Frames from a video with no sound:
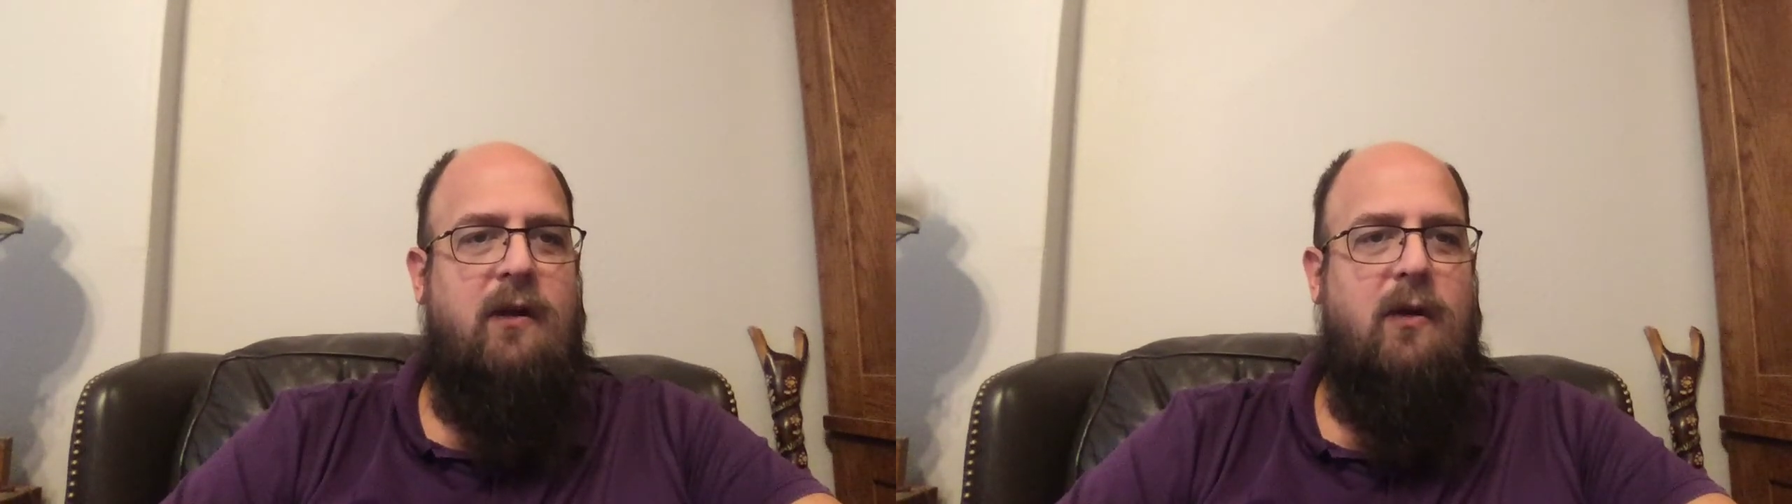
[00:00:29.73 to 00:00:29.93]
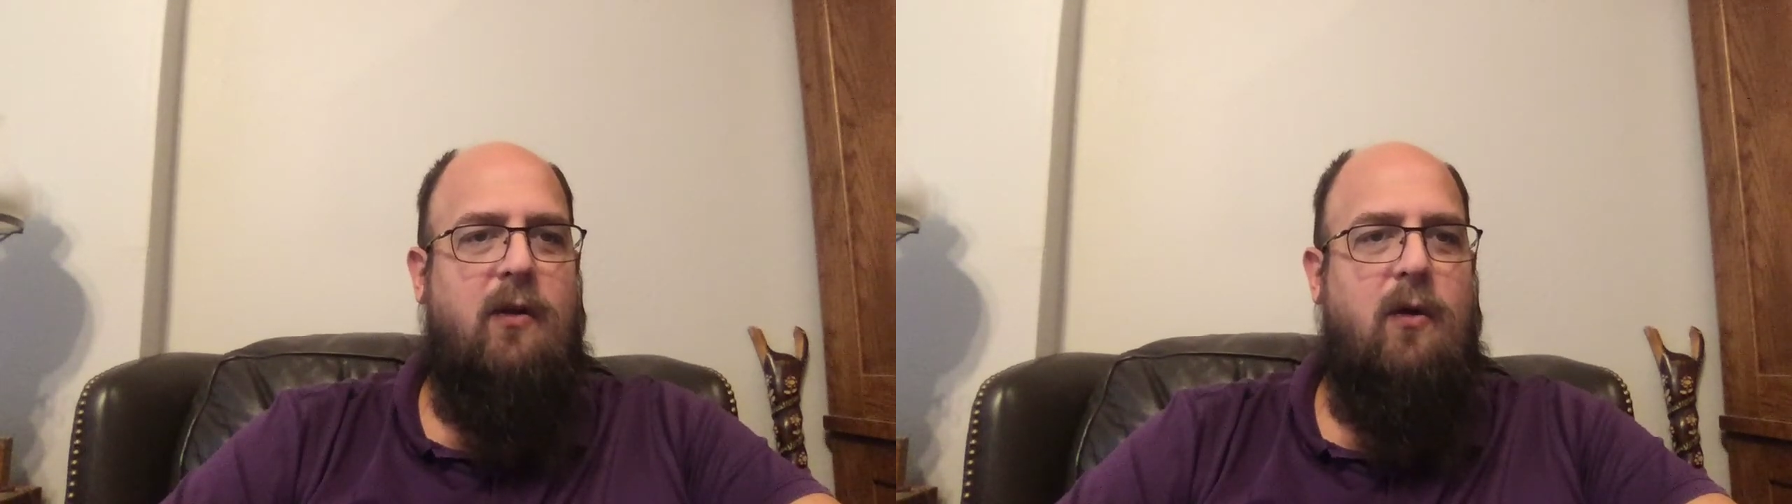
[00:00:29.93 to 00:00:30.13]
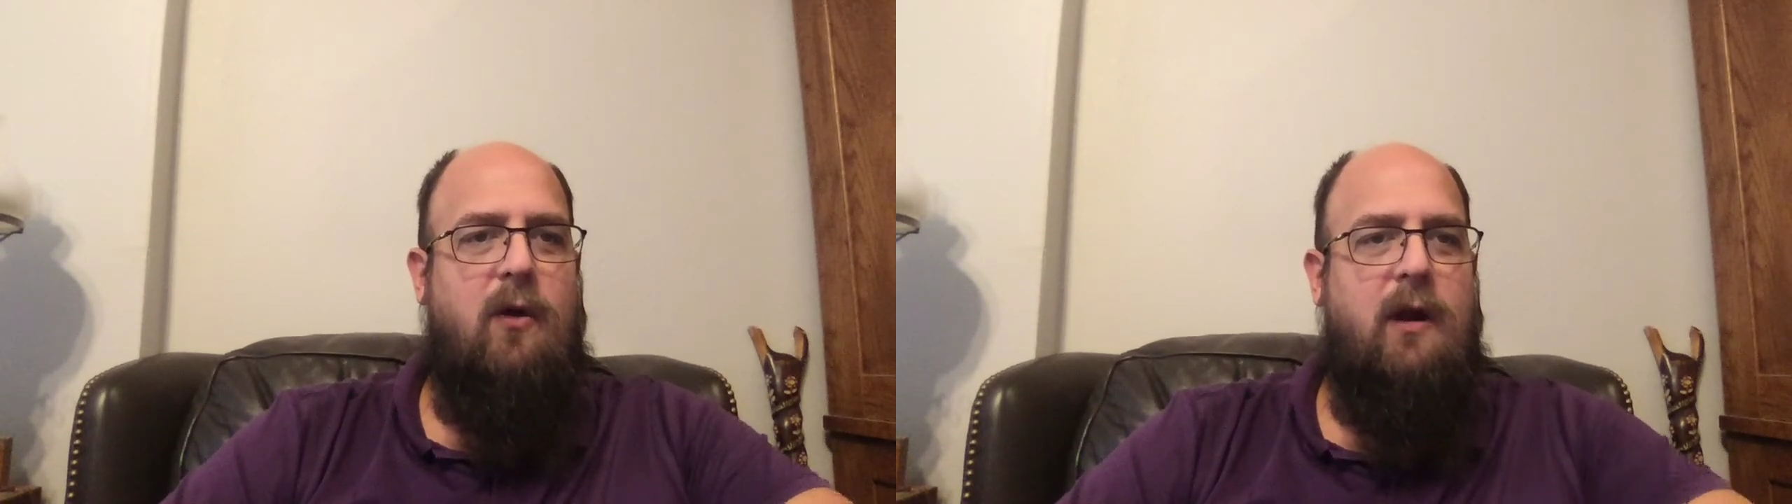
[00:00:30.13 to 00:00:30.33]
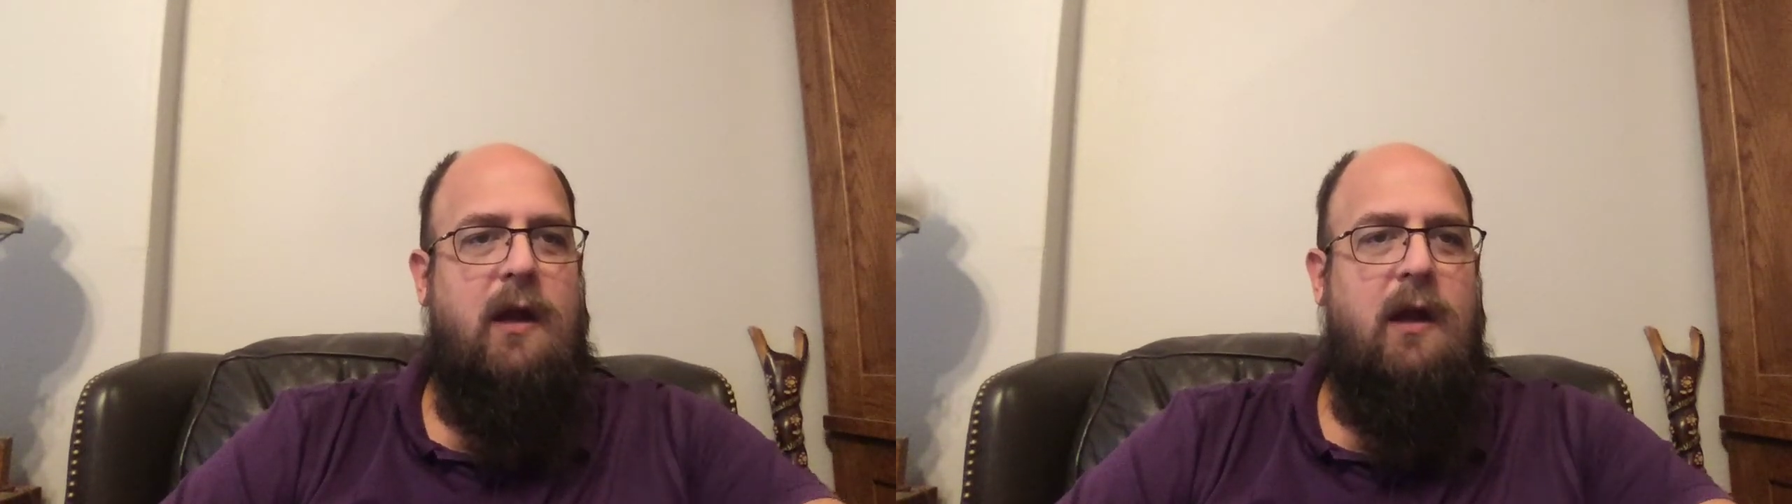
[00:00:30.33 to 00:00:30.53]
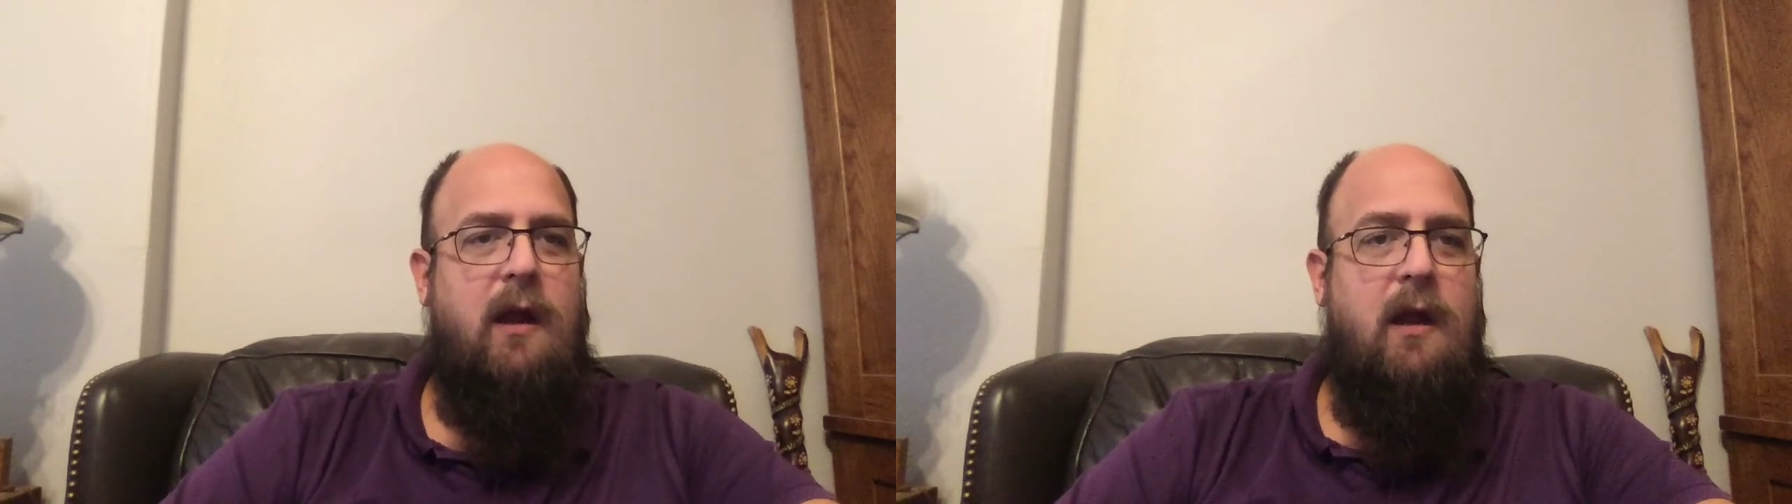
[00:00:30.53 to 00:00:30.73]
The
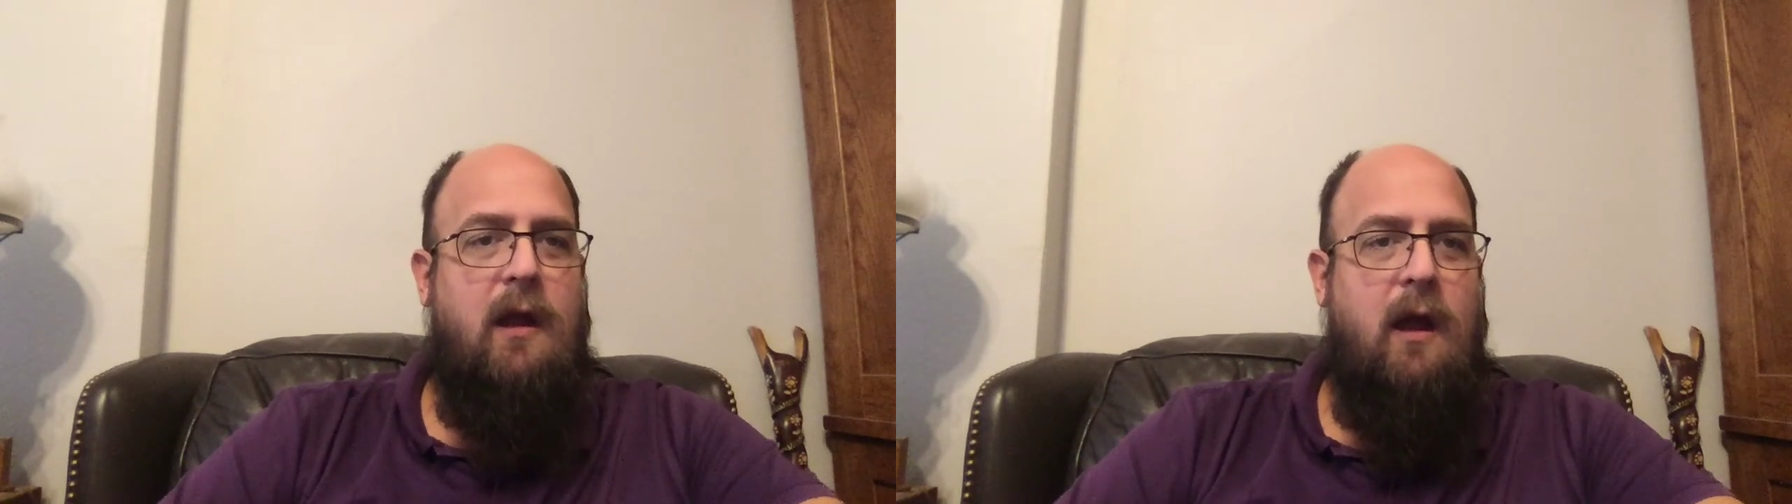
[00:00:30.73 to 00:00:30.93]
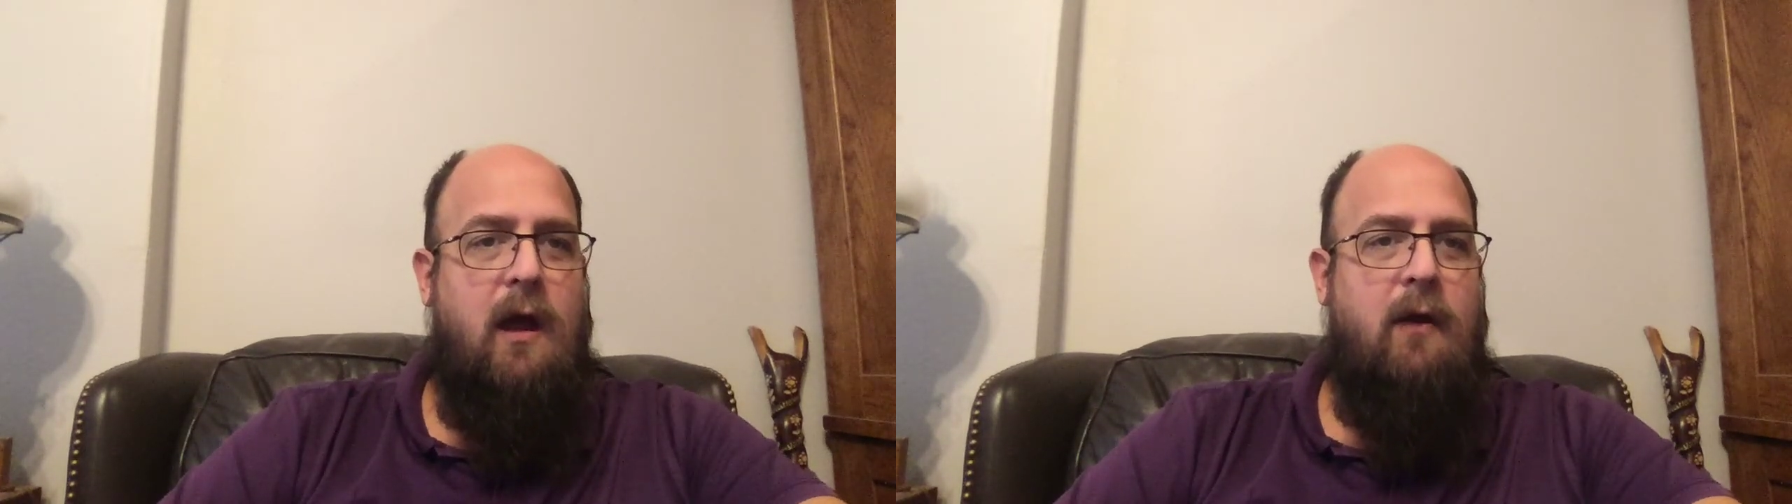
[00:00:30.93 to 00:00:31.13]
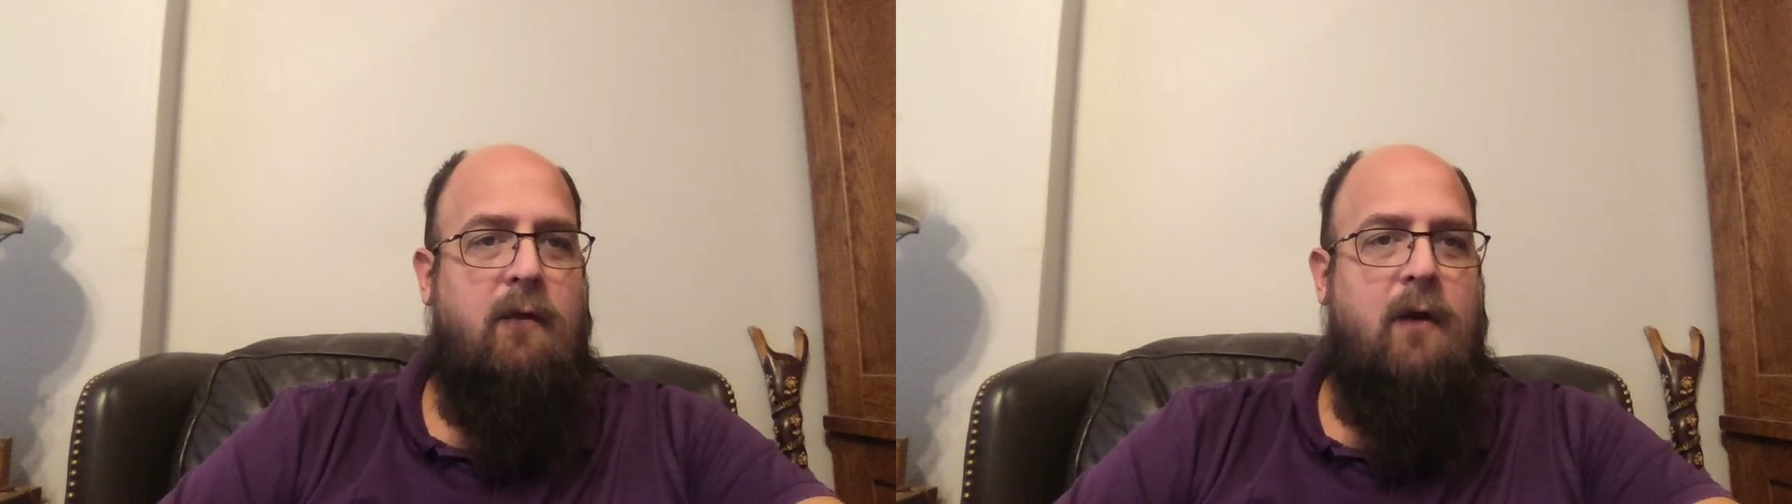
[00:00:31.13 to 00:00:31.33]
glory, uh,